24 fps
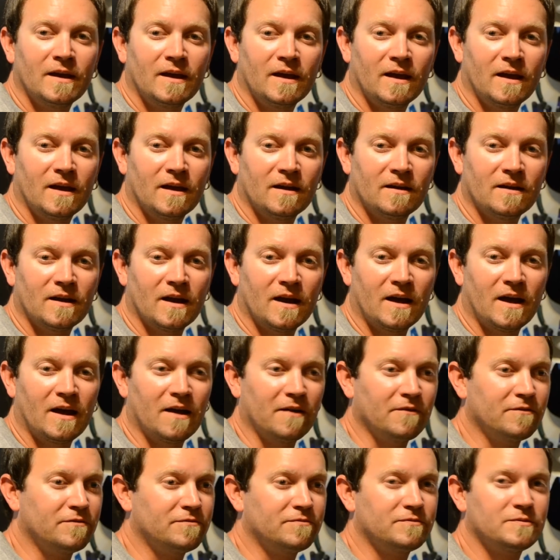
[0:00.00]
And
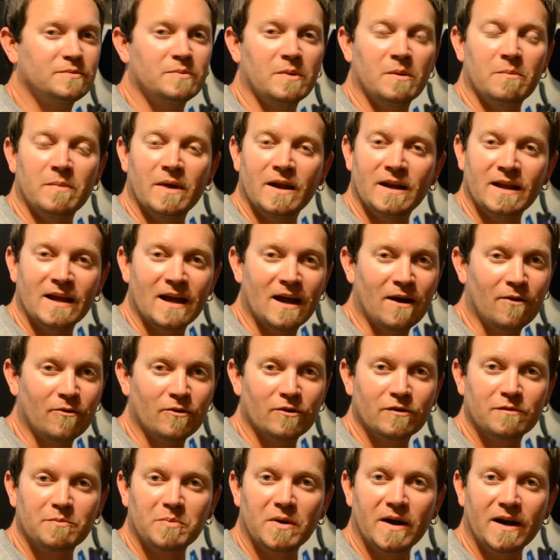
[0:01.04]
I've spent many
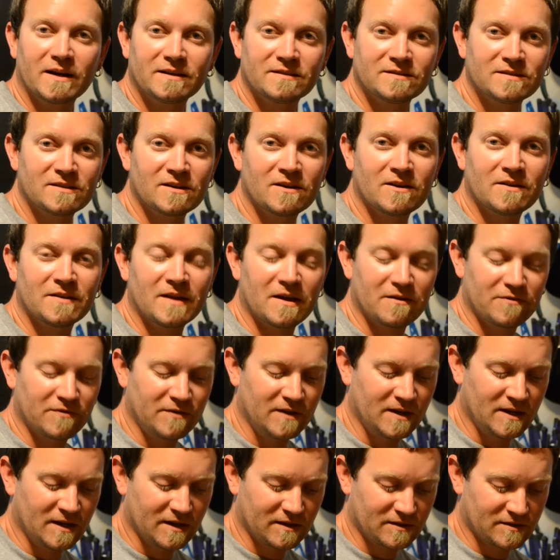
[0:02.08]
hours practicing on that
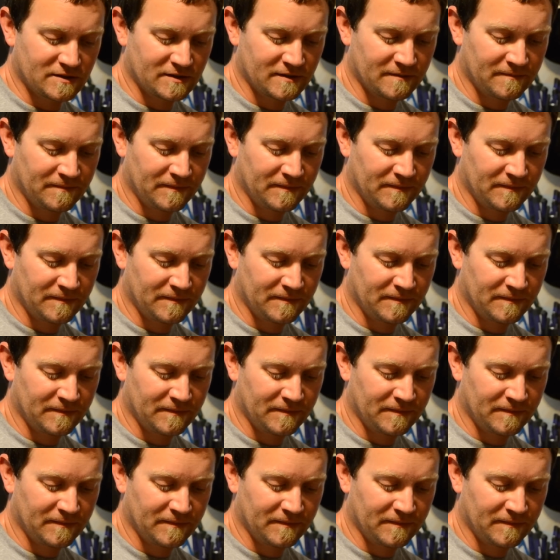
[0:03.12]
Phoenix.